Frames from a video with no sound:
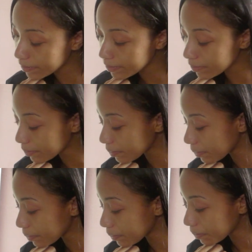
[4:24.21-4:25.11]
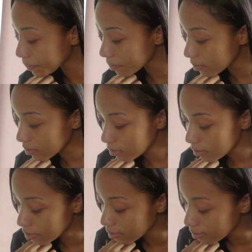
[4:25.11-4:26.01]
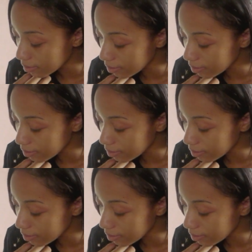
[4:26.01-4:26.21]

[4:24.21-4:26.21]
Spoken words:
No one is speaking in this clip.